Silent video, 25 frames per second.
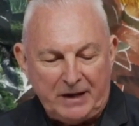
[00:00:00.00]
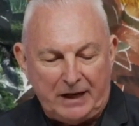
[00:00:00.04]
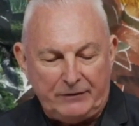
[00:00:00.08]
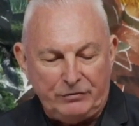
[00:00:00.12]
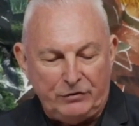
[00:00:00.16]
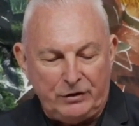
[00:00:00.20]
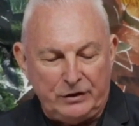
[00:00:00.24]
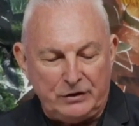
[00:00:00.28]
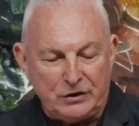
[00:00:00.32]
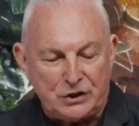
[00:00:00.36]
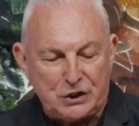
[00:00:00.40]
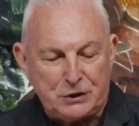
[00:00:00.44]

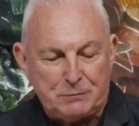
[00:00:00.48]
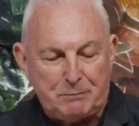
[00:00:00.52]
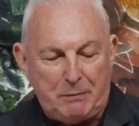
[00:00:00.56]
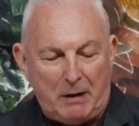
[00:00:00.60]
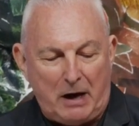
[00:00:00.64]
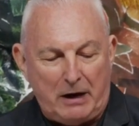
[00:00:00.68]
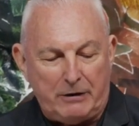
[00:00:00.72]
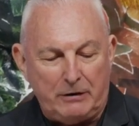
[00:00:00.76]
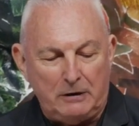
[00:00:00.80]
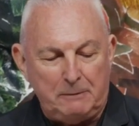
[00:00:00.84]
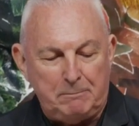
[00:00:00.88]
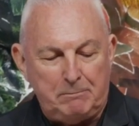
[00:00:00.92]
and the
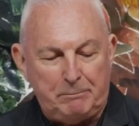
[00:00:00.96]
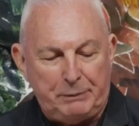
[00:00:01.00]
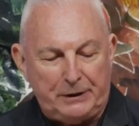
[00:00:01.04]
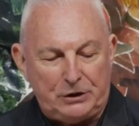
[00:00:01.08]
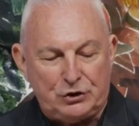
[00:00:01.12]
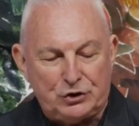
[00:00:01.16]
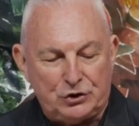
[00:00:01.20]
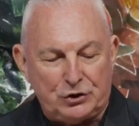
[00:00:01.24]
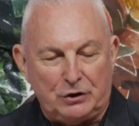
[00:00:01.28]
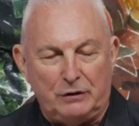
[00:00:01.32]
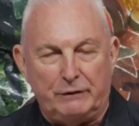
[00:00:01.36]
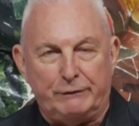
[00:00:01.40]
inspiring
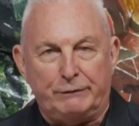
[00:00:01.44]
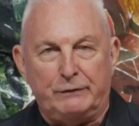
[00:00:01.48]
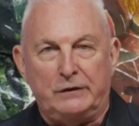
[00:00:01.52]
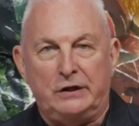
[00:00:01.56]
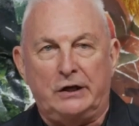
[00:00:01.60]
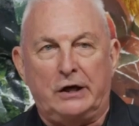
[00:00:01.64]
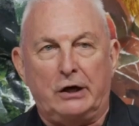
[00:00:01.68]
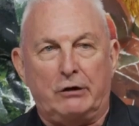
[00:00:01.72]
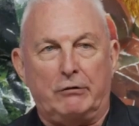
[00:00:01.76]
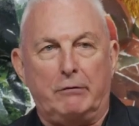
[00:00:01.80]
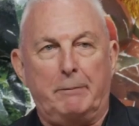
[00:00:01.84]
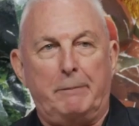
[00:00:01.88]
picture
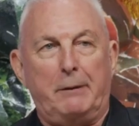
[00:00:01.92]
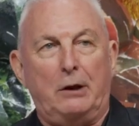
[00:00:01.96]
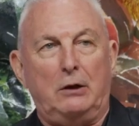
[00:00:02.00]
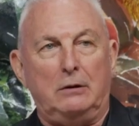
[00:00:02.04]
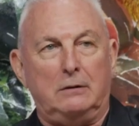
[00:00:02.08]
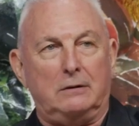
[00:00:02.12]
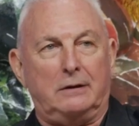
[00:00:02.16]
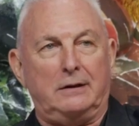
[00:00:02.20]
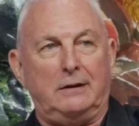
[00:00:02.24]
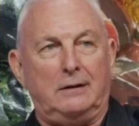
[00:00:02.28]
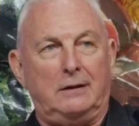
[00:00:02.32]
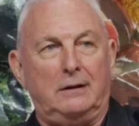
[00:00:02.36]
of
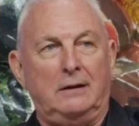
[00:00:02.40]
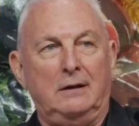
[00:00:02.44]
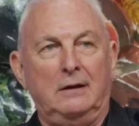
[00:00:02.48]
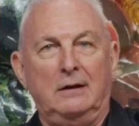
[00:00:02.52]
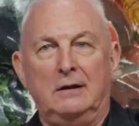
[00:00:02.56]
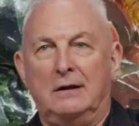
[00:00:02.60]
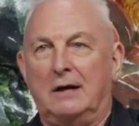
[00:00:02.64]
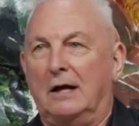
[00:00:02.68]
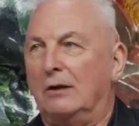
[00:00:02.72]
Garibaldi.